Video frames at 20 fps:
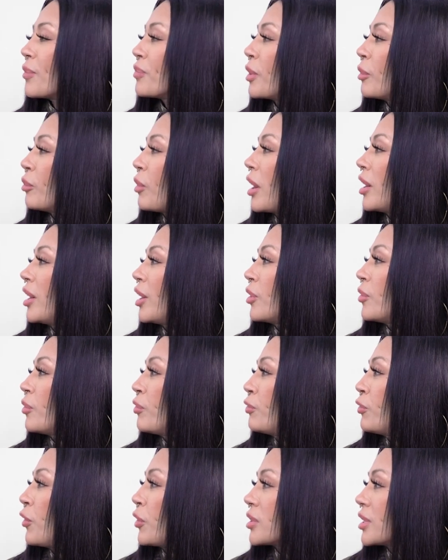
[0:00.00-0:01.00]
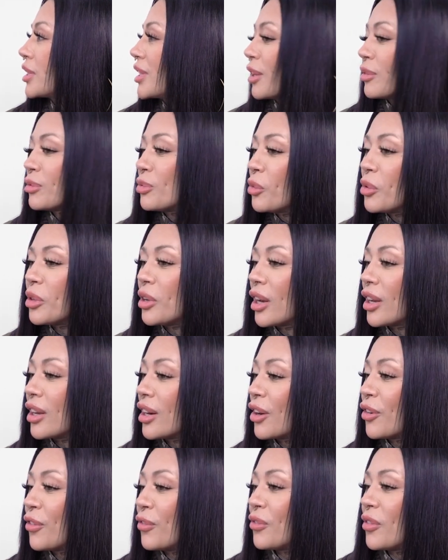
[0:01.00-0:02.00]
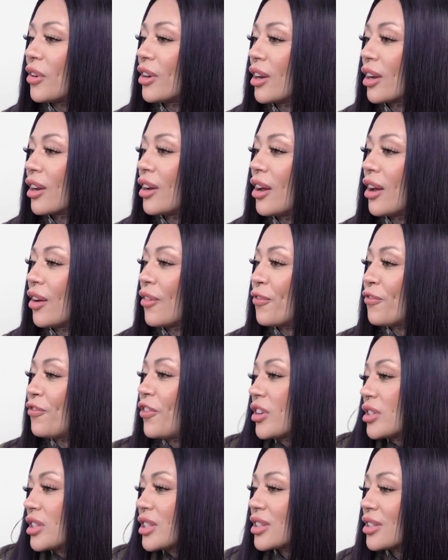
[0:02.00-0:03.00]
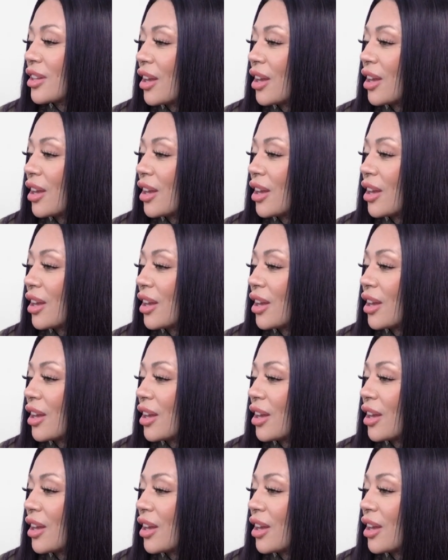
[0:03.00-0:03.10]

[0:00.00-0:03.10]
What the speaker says: Something about footsteps. Like a foot.